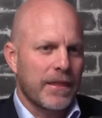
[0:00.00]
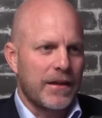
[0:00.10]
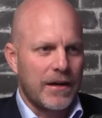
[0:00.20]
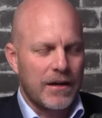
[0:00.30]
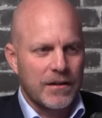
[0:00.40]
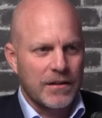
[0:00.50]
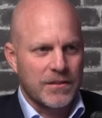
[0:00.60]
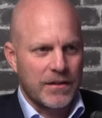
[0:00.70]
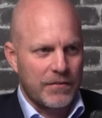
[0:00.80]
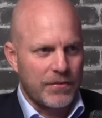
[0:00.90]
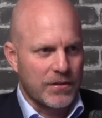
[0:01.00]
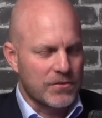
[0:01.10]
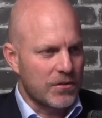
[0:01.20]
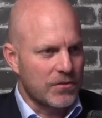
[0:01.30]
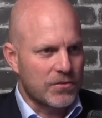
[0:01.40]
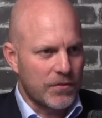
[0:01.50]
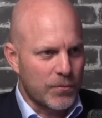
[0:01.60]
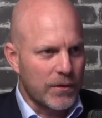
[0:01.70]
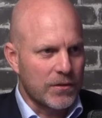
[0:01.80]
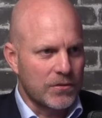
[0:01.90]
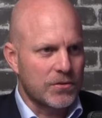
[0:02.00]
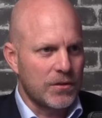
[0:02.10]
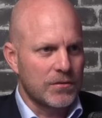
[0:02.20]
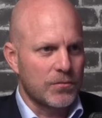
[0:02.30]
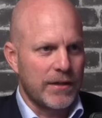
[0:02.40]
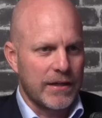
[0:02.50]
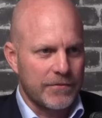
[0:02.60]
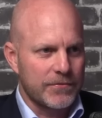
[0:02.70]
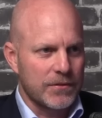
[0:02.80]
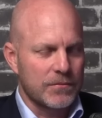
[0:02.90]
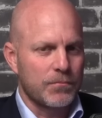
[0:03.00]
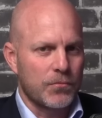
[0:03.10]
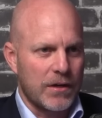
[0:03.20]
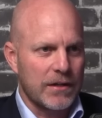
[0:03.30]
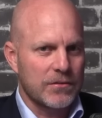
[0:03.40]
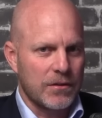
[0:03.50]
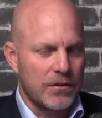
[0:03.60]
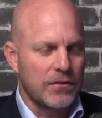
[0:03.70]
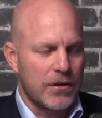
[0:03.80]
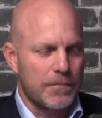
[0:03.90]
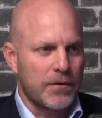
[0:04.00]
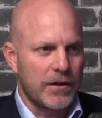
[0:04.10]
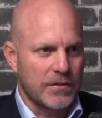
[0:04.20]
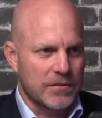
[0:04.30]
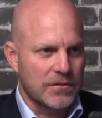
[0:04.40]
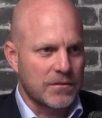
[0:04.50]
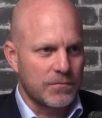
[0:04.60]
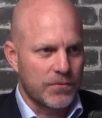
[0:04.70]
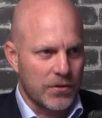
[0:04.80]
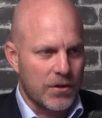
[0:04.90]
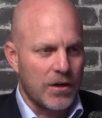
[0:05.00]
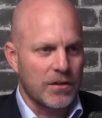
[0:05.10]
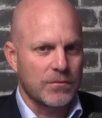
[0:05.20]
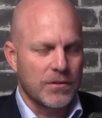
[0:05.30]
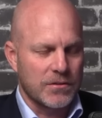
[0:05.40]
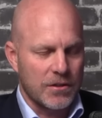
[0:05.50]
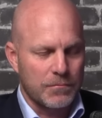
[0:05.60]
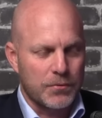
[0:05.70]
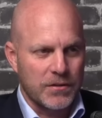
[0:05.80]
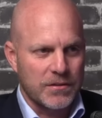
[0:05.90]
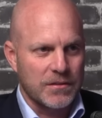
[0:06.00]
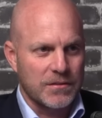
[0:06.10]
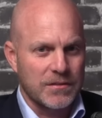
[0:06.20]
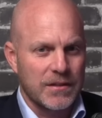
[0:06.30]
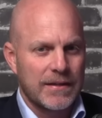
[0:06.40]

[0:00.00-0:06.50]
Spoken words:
Nowadays that everything's own software controlled, we have to write our own operating system for the cars with its own processes.